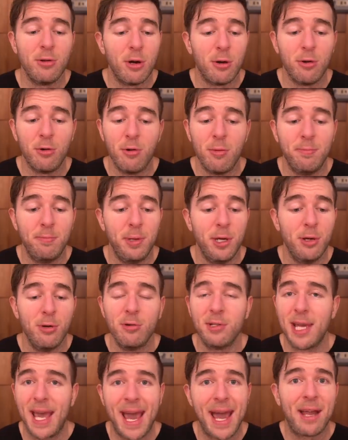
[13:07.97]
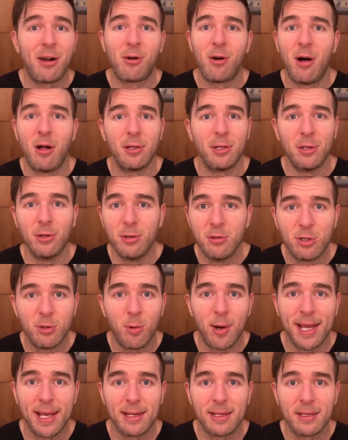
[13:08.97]
know who abuse Adderall to lose
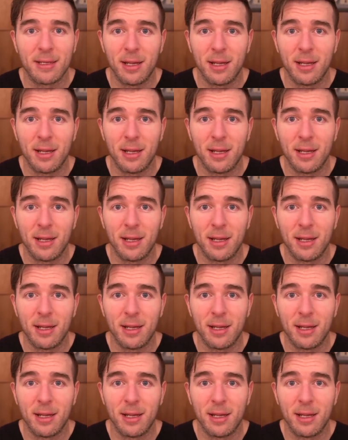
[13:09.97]
weight?